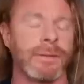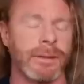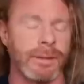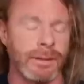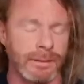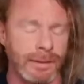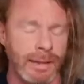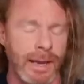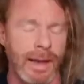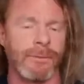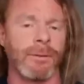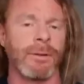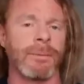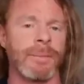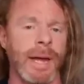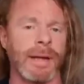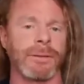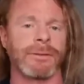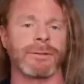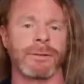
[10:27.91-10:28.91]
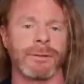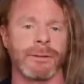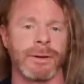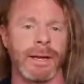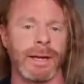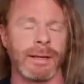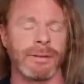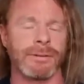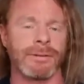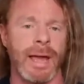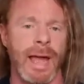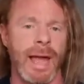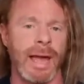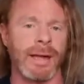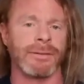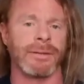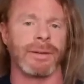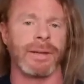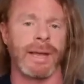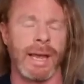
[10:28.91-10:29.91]
The devil masquerades
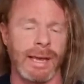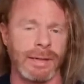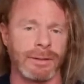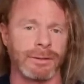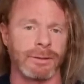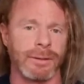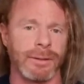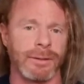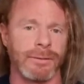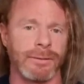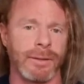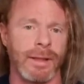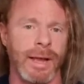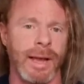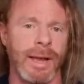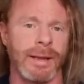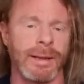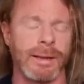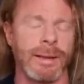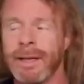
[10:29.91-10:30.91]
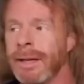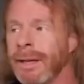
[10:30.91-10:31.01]
as an angel of light.